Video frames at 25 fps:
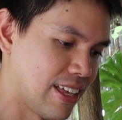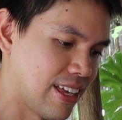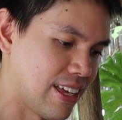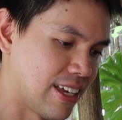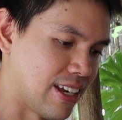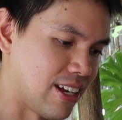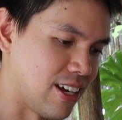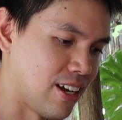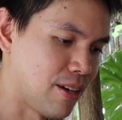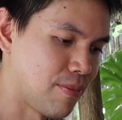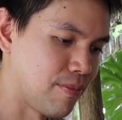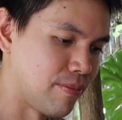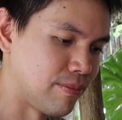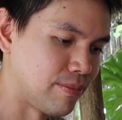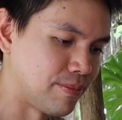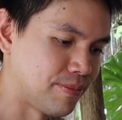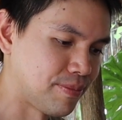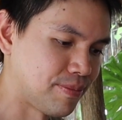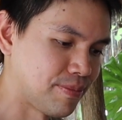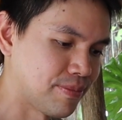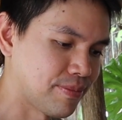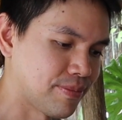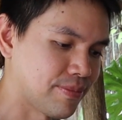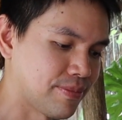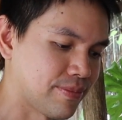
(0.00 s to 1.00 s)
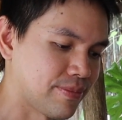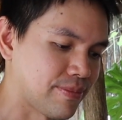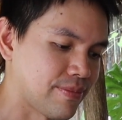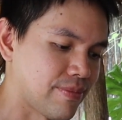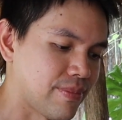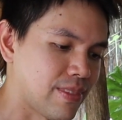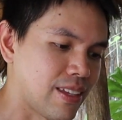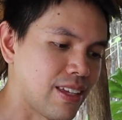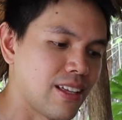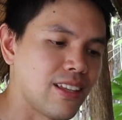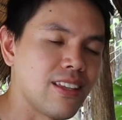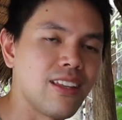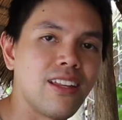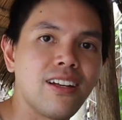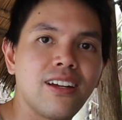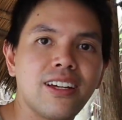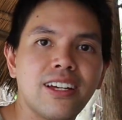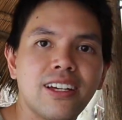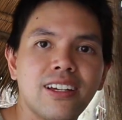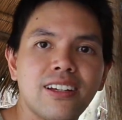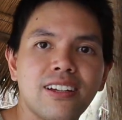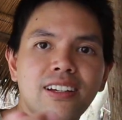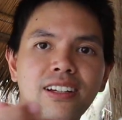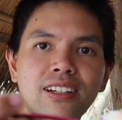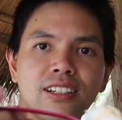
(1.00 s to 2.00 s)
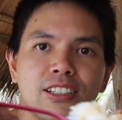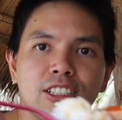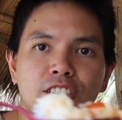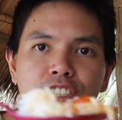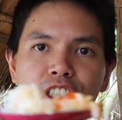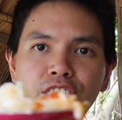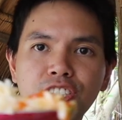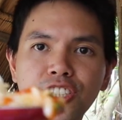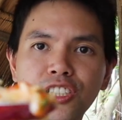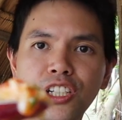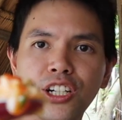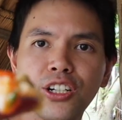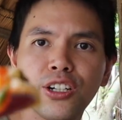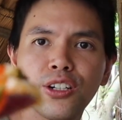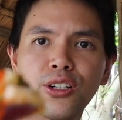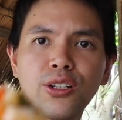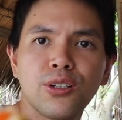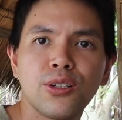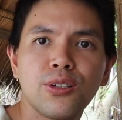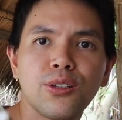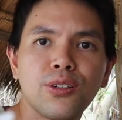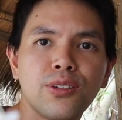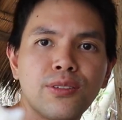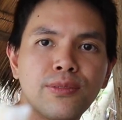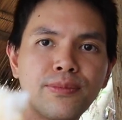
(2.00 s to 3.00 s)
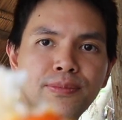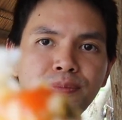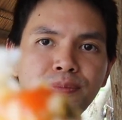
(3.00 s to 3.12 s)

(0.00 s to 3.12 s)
it up like so